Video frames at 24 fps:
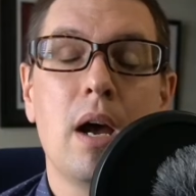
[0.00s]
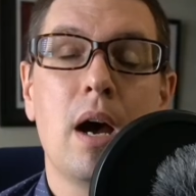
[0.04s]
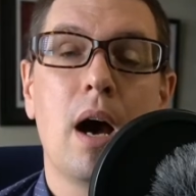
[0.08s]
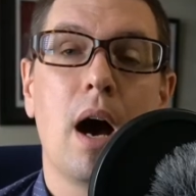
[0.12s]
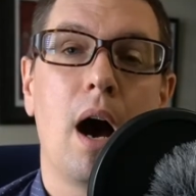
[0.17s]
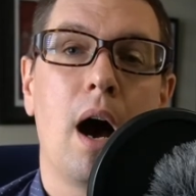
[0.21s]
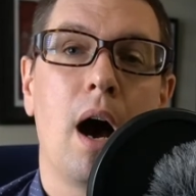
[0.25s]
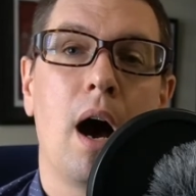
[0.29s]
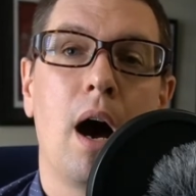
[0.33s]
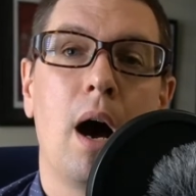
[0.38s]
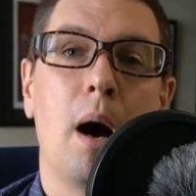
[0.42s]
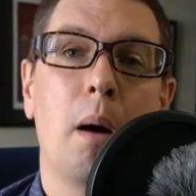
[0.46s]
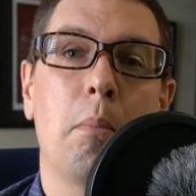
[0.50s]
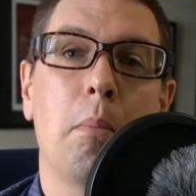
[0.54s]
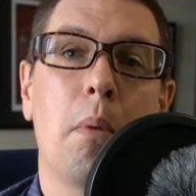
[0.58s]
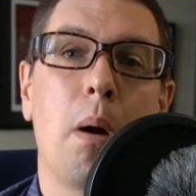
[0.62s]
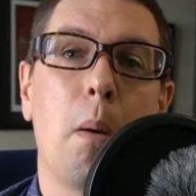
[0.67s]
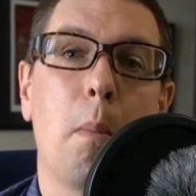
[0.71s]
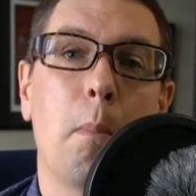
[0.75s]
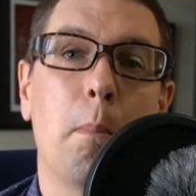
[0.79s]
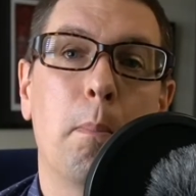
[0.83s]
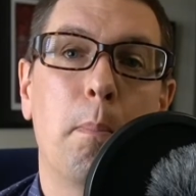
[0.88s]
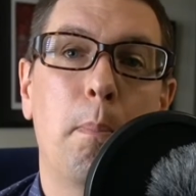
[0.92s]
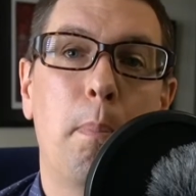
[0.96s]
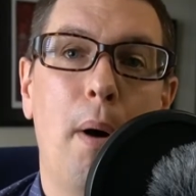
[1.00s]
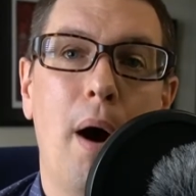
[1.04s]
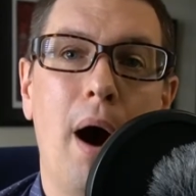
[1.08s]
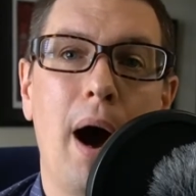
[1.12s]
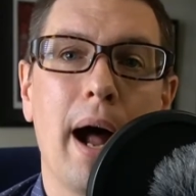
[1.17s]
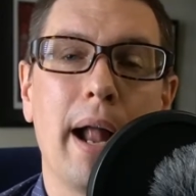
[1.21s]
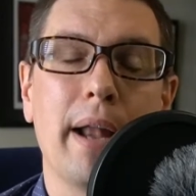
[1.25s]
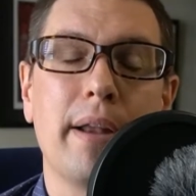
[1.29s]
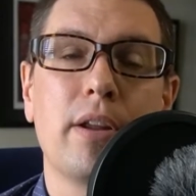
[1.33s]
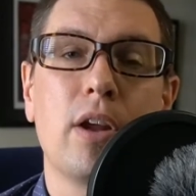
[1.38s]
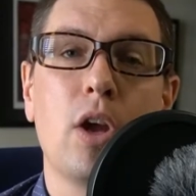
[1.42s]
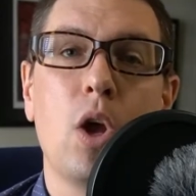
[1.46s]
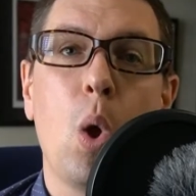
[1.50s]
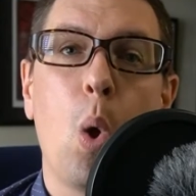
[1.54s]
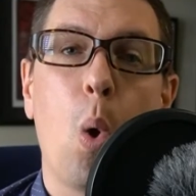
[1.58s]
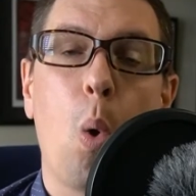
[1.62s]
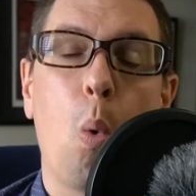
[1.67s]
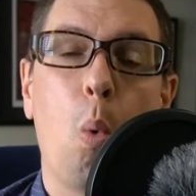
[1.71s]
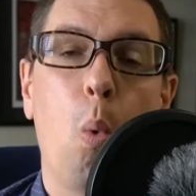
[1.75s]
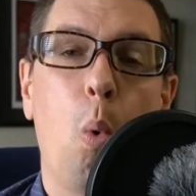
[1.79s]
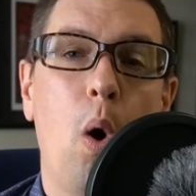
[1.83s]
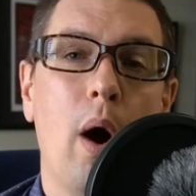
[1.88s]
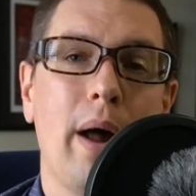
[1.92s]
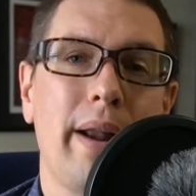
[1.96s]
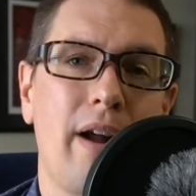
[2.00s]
Um, but what